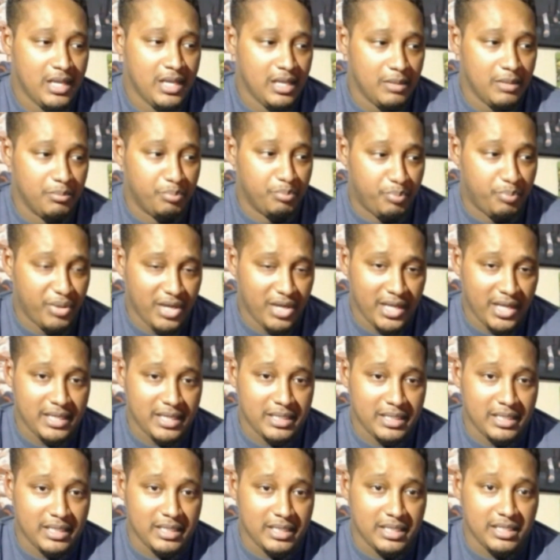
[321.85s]
but
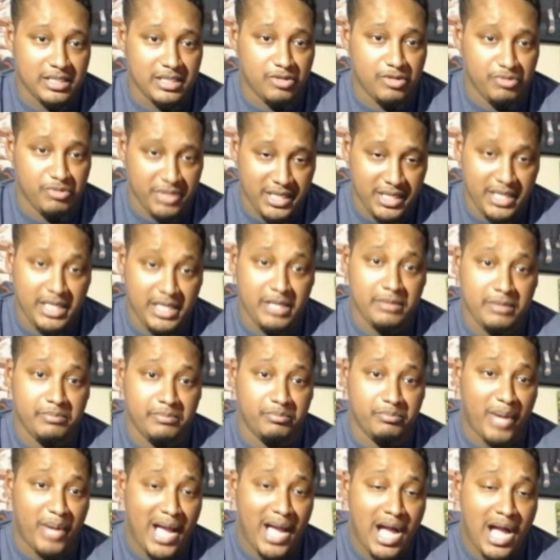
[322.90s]
you need
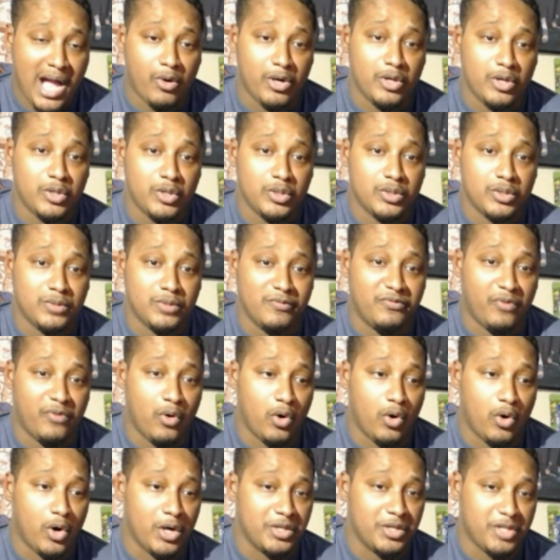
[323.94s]
power
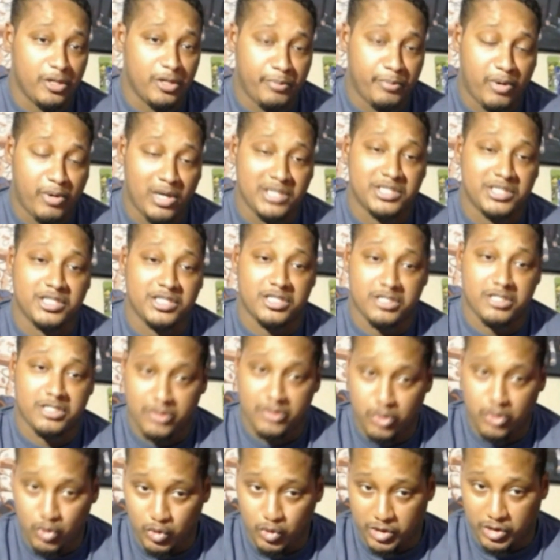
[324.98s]
for third parties
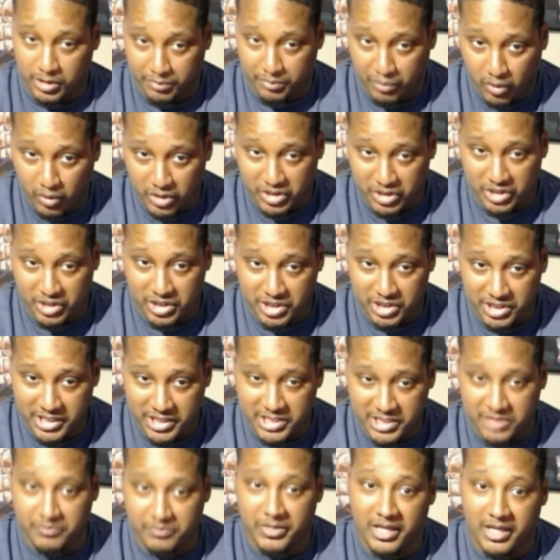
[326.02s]
to support your
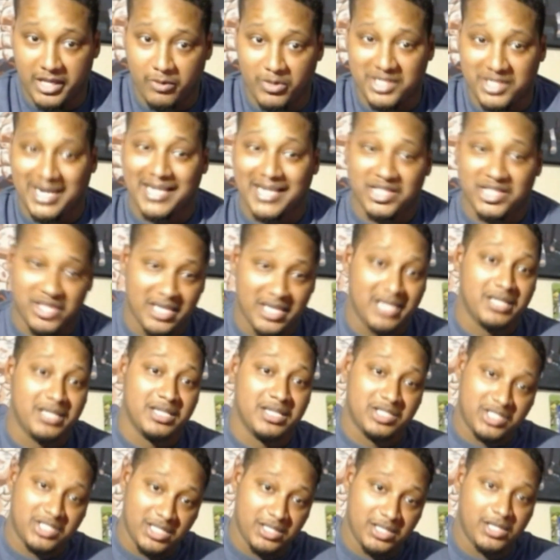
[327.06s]
system, and which I think
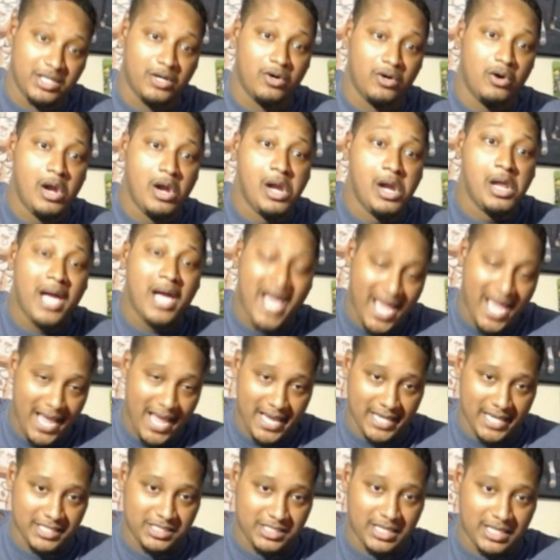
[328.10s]
Nintendo
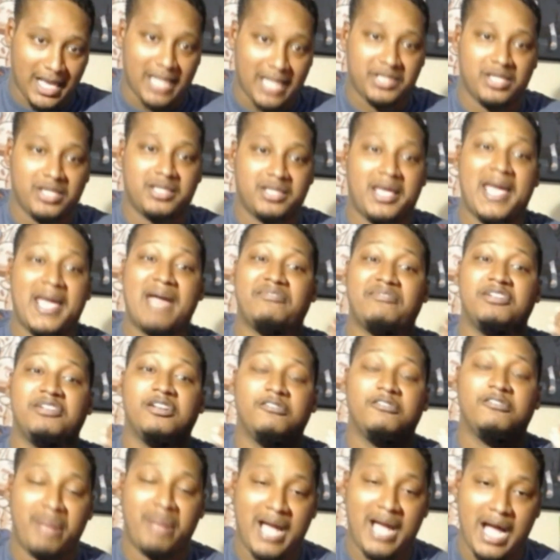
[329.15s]
has. I think they have
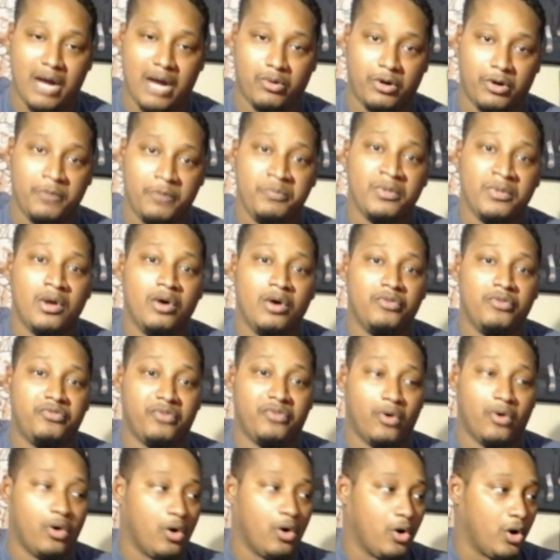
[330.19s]
enough power
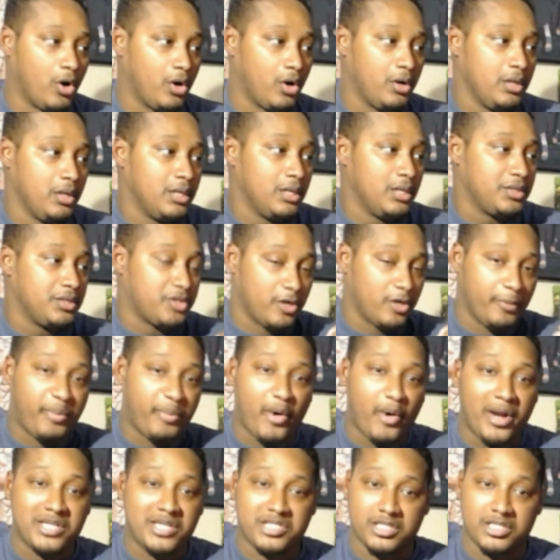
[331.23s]
for third
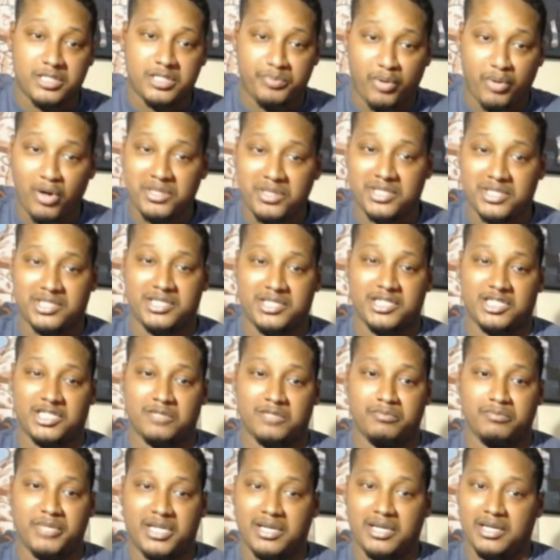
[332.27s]
parties to support the system,
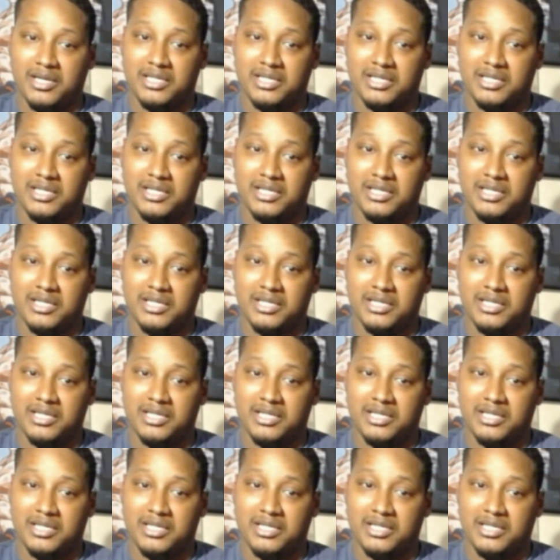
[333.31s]
because